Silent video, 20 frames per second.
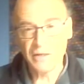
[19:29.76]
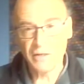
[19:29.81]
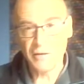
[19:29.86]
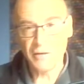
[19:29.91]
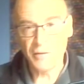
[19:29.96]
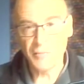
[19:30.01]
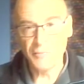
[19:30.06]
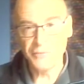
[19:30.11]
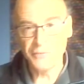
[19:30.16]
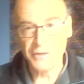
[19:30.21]

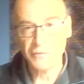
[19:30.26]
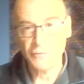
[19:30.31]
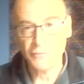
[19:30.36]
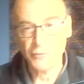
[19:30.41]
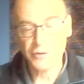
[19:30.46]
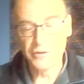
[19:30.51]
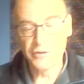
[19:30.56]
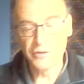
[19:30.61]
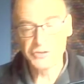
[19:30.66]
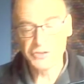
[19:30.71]
bring
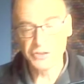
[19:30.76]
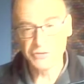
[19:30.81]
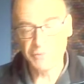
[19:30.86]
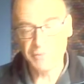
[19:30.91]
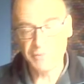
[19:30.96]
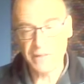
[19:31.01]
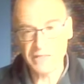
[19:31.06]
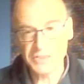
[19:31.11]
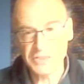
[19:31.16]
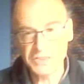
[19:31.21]
workers into
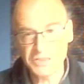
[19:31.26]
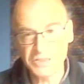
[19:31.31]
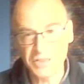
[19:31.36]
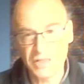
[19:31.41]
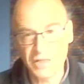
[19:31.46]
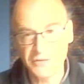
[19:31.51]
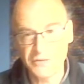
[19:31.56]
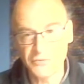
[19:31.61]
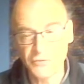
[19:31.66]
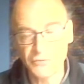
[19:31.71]

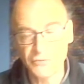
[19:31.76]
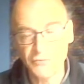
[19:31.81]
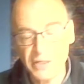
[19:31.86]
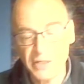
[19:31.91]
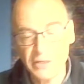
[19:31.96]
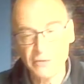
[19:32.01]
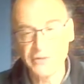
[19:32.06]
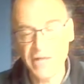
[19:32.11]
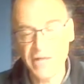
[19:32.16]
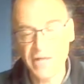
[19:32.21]
Palestine, to
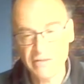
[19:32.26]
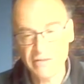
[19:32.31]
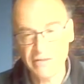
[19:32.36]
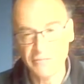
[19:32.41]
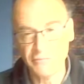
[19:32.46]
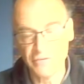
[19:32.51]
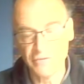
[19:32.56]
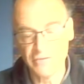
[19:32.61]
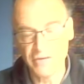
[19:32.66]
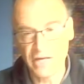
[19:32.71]
reconnect
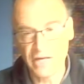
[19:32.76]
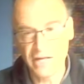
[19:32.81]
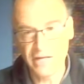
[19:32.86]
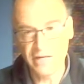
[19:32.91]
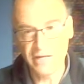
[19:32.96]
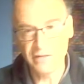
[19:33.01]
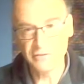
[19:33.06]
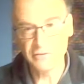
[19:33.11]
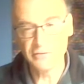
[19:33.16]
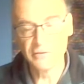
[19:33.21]
them with the
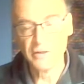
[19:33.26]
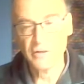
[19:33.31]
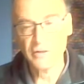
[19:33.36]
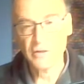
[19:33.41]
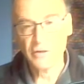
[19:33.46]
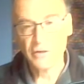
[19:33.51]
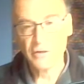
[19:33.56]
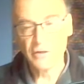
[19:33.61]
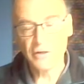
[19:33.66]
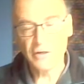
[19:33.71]
land,
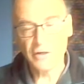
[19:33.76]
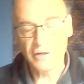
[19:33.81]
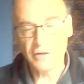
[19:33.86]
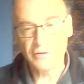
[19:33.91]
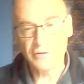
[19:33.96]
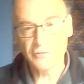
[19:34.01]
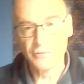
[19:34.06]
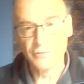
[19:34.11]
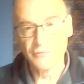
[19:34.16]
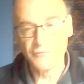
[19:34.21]

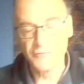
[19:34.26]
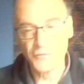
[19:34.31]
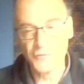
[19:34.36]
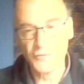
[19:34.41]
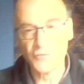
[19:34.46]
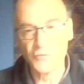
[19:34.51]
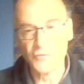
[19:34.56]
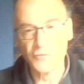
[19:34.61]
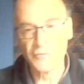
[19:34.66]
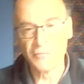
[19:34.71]
to
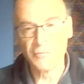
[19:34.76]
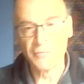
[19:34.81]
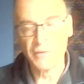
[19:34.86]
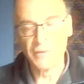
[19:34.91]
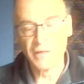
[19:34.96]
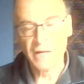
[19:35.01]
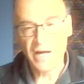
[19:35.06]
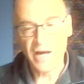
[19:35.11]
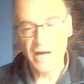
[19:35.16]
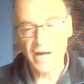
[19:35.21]
form
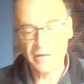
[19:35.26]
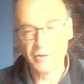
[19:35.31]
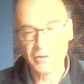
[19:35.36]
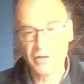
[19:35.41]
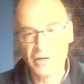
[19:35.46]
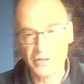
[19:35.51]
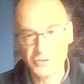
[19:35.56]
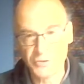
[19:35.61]
agricultural